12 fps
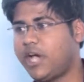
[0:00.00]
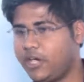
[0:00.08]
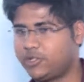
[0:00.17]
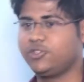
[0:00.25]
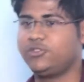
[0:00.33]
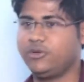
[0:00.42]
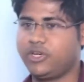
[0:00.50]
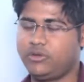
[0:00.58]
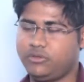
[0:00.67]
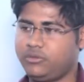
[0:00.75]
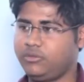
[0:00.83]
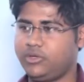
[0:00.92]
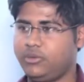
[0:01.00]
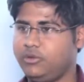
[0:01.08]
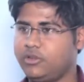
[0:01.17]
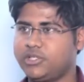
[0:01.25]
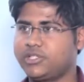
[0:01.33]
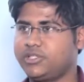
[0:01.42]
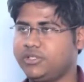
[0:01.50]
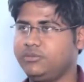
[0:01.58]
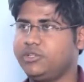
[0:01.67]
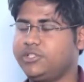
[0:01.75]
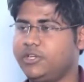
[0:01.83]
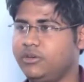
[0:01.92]
I used to do. I don't. I'm not just,
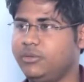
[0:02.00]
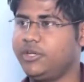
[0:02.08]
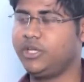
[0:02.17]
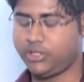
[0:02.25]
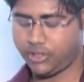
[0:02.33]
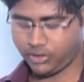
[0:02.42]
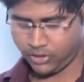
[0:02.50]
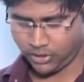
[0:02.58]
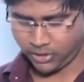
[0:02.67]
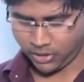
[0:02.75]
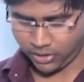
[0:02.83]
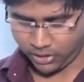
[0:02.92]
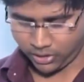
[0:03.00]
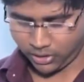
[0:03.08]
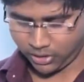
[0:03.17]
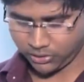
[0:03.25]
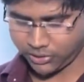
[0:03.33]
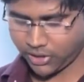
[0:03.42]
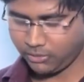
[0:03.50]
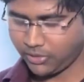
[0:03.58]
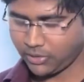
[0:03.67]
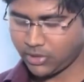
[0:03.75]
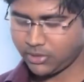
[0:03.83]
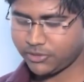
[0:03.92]
just recommending that. Uh, then
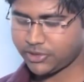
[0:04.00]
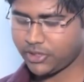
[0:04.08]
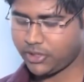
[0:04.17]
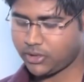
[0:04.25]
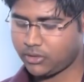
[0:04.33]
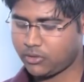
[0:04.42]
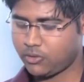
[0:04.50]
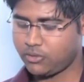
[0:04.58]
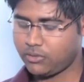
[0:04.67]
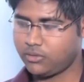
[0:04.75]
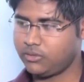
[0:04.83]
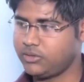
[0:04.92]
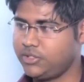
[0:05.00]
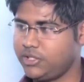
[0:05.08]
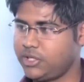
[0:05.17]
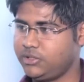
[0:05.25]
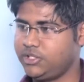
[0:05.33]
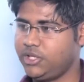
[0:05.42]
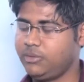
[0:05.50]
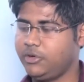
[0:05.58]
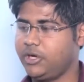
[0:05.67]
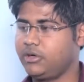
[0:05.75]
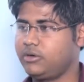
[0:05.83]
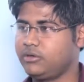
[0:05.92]
comes the G, GA
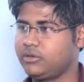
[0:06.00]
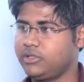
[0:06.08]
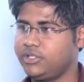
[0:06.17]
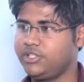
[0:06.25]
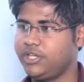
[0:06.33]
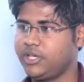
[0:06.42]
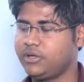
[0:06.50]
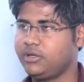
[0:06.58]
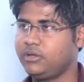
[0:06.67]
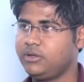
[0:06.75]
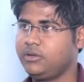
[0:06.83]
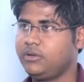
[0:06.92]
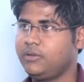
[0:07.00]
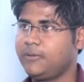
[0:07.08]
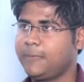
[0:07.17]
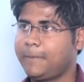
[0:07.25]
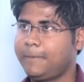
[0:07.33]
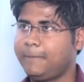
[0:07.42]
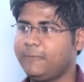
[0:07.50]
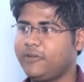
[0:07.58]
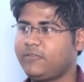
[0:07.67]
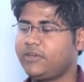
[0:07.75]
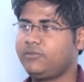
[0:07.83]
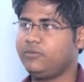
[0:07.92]
part. In G A,
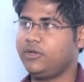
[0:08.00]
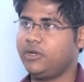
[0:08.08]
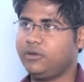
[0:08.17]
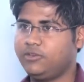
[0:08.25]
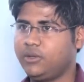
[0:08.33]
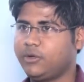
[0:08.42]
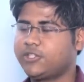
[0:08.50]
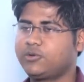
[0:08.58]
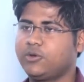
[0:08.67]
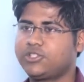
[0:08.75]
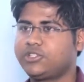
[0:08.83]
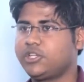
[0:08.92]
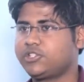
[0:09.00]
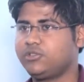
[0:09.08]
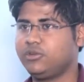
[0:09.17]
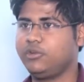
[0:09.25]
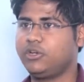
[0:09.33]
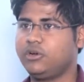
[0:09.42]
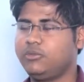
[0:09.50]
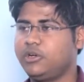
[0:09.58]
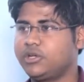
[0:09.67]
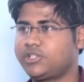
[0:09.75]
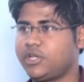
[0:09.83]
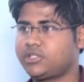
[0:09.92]
we have uh, numerous questions as to because
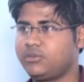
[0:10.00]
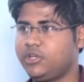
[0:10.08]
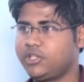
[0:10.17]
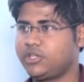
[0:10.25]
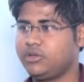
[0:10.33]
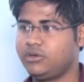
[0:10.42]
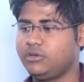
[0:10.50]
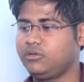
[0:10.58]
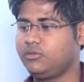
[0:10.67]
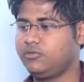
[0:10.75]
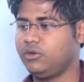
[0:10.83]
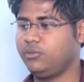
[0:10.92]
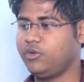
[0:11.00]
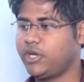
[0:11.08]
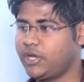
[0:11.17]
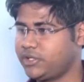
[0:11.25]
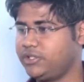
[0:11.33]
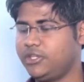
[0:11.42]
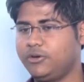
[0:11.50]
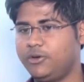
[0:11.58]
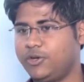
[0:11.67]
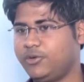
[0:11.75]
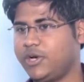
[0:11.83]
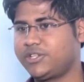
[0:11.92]
because in examination from where they're
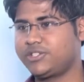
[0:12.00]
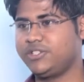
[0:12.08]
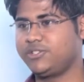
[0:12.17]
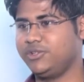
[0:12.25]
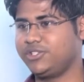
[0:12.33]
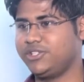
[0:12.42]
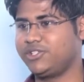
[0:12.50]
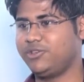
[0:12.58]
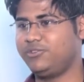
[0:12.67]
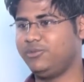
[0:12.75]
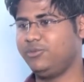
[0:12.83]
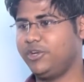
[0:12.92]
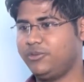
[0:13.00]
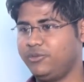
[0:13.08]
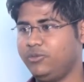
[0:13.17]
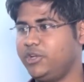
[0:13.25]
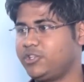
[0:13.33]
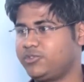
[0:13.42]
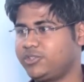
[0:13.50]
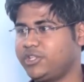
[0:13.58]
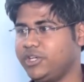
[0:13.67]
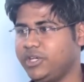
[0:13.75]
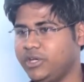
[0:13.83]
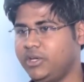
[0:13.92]
going to ask these questions or from where from where is to
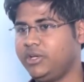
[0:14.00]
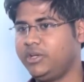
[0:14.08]
study